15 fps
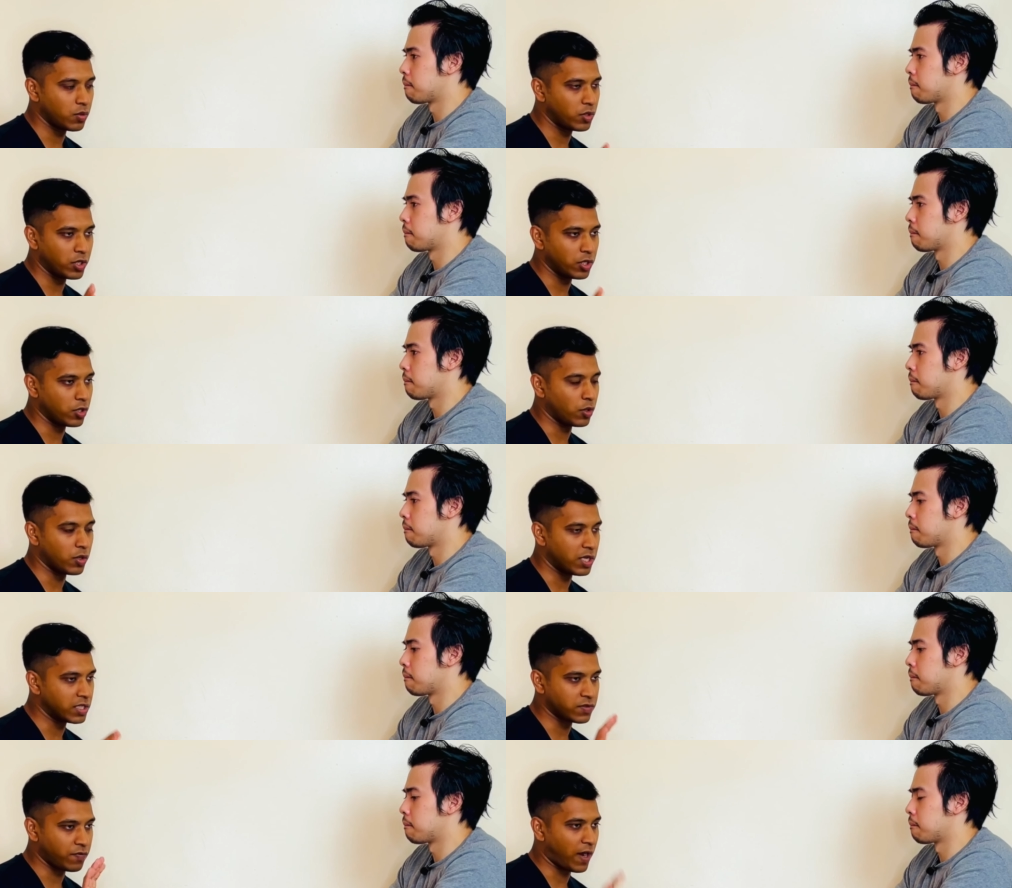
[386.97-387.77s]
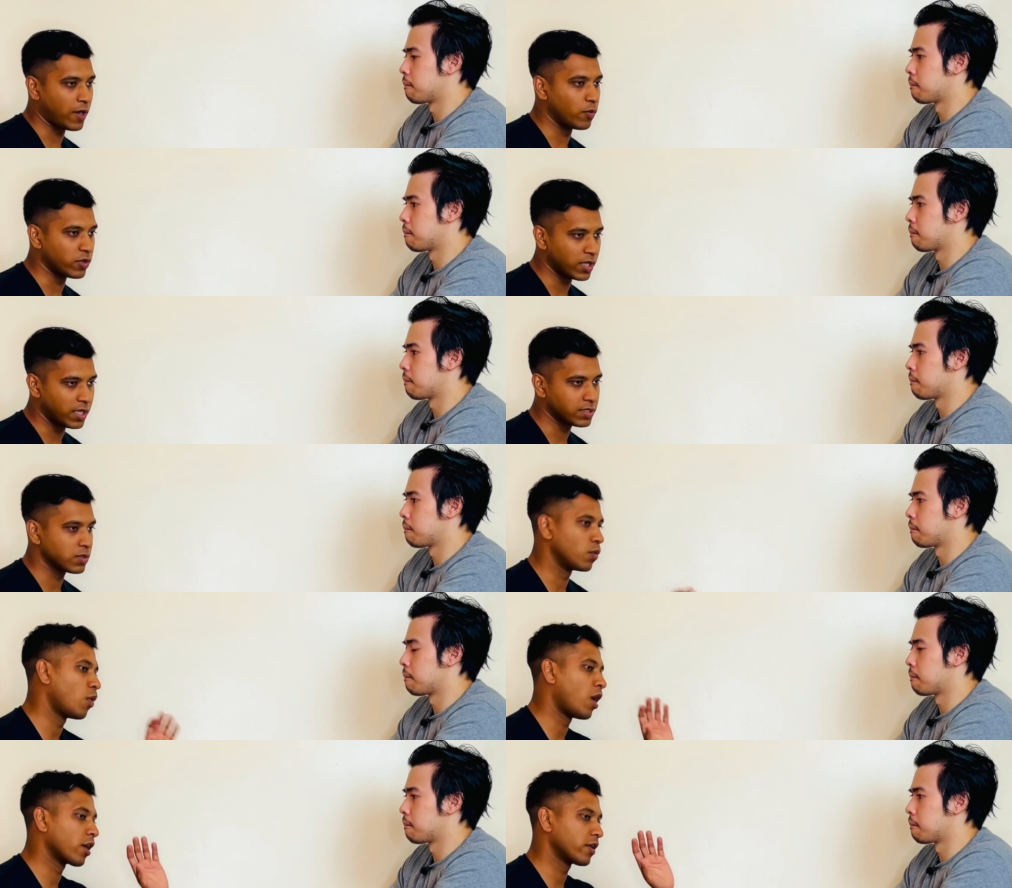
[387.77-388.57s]
Speaker 1: you know, it's fine with us.
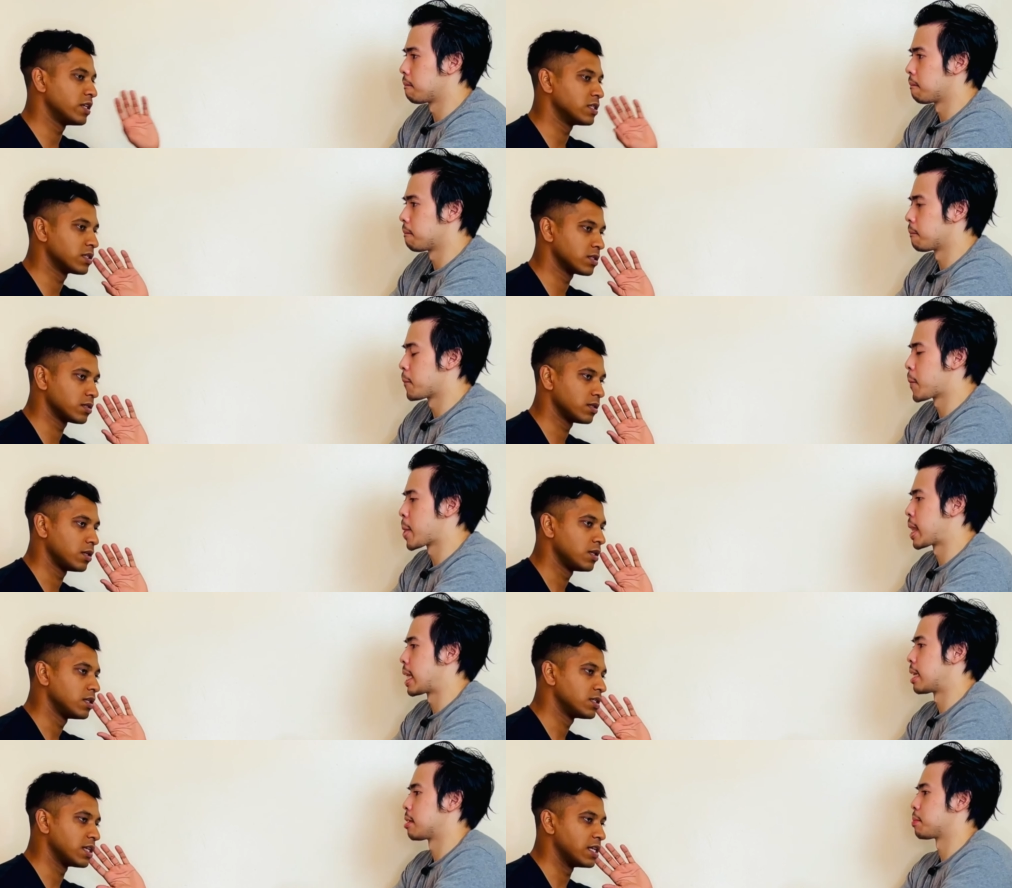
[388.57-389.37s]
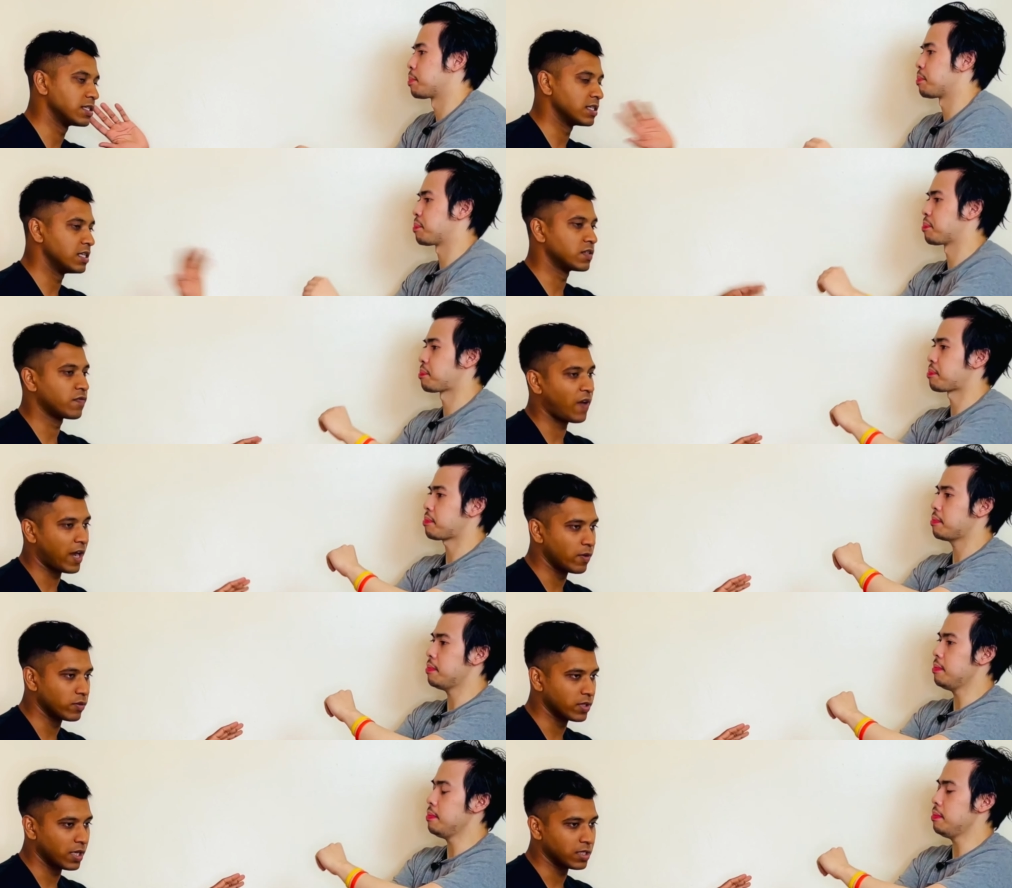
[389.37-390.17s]
Walgreens says it's
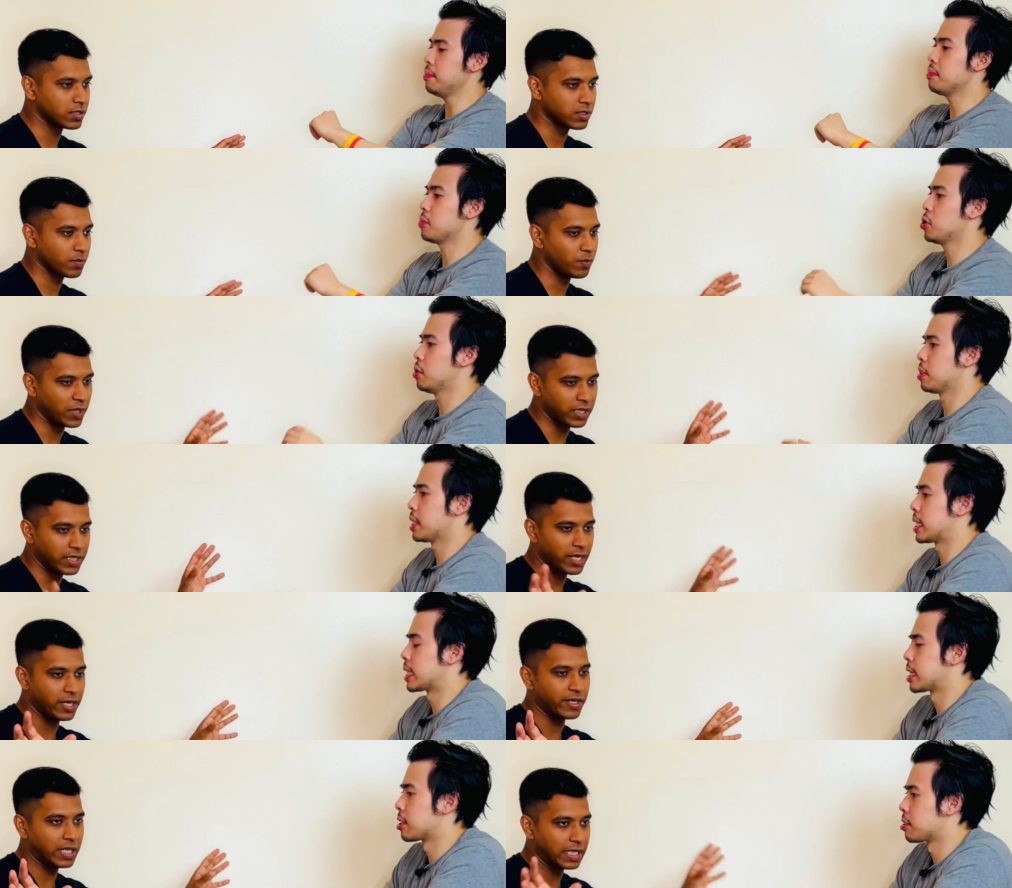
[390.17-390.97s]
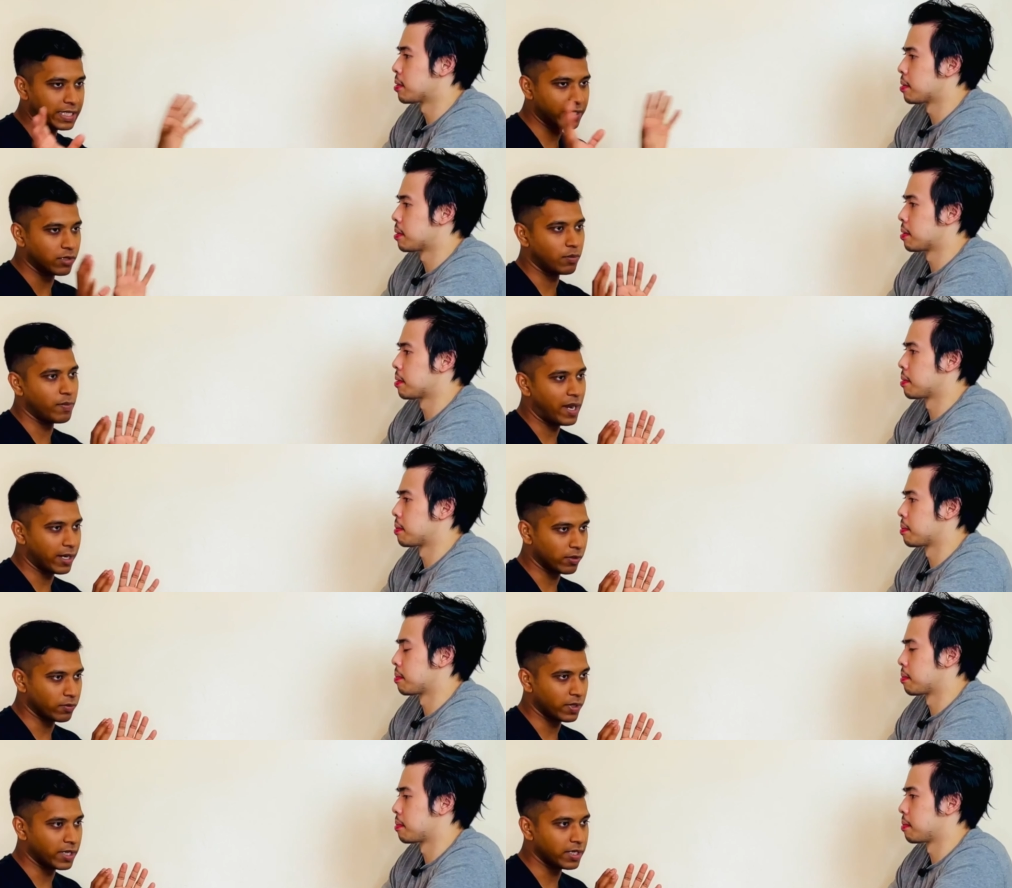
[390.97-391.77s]
fine with us, but they're in a legal
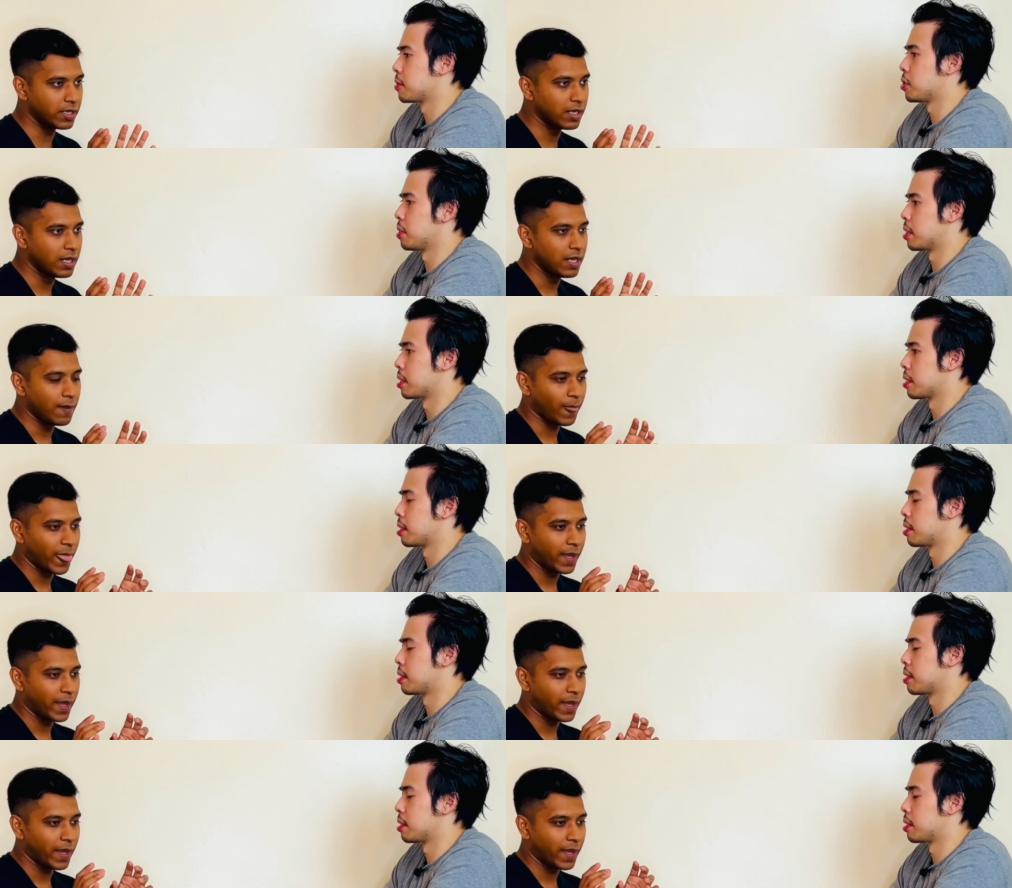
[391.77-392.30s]
battle, right? Sure.